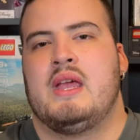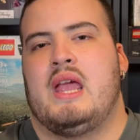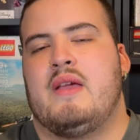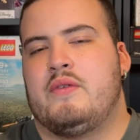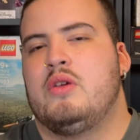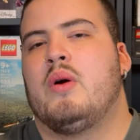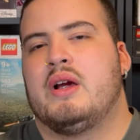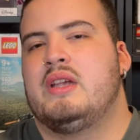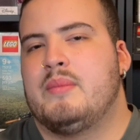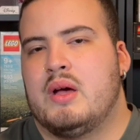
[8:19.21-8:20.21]
If you are
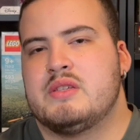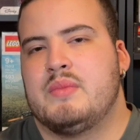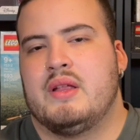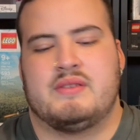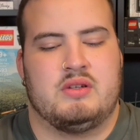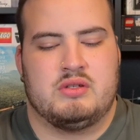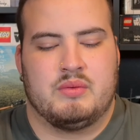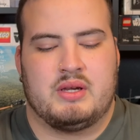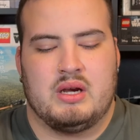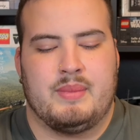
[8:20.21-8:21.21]
into Miles Morales and you
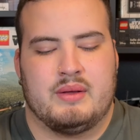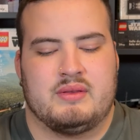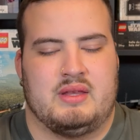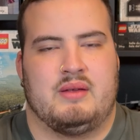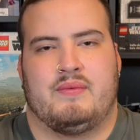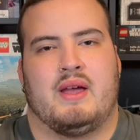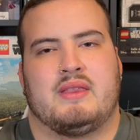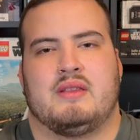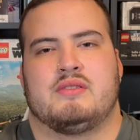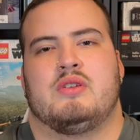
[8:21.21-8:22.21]
don't care about the fact
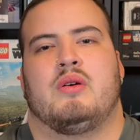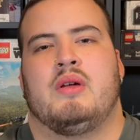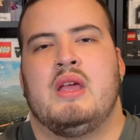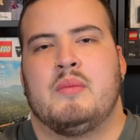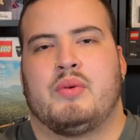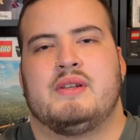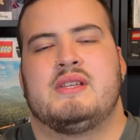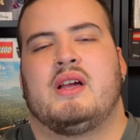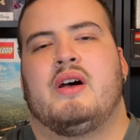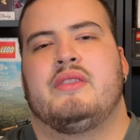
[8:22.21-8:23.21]
that there's no
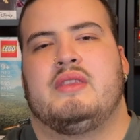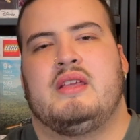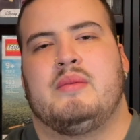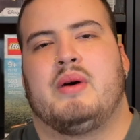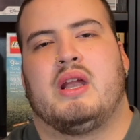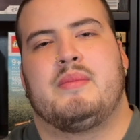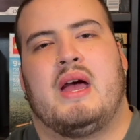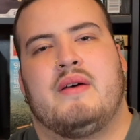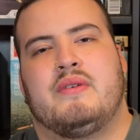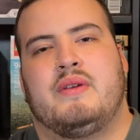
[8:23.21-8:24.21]
printing on the bottom
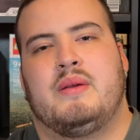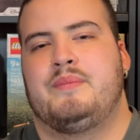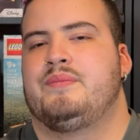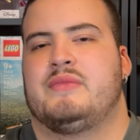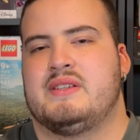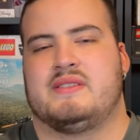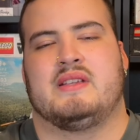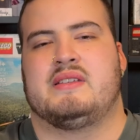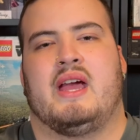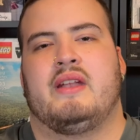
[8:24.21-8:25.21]
half of him, this is a
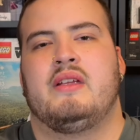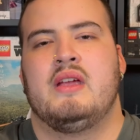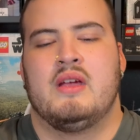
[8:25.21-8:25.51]
10.